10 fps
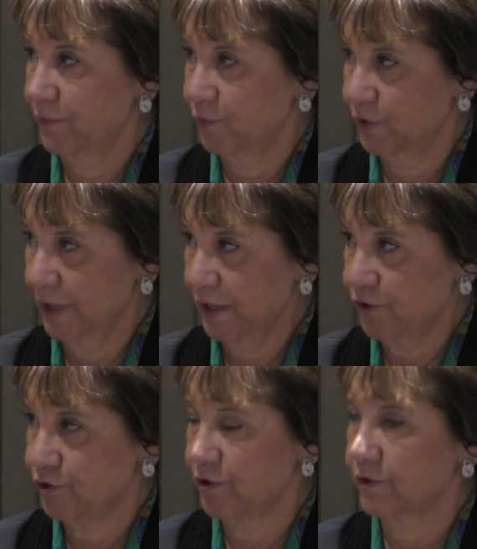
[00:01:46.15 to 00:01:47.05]

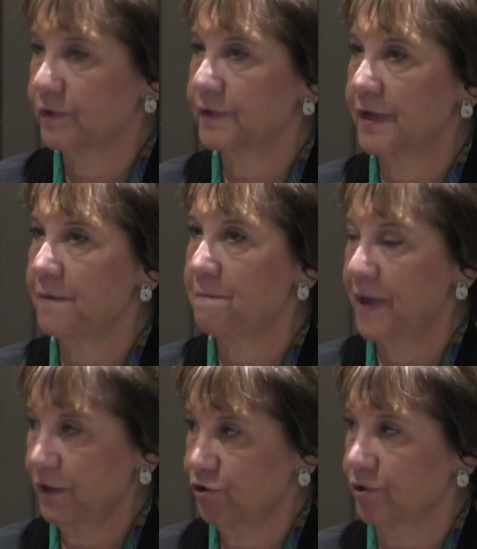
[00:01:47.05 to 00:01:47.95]
mutations in
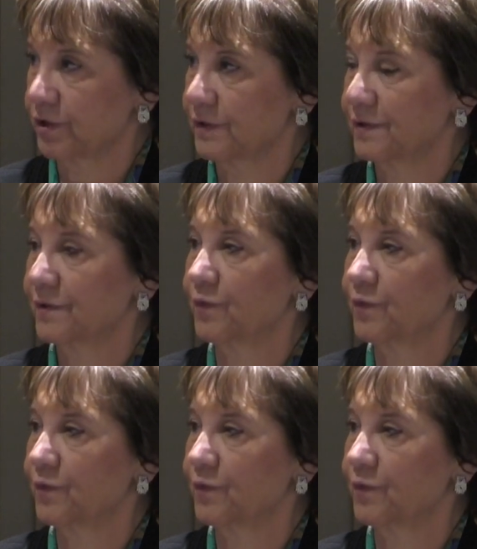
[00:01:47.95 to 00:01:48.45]
patients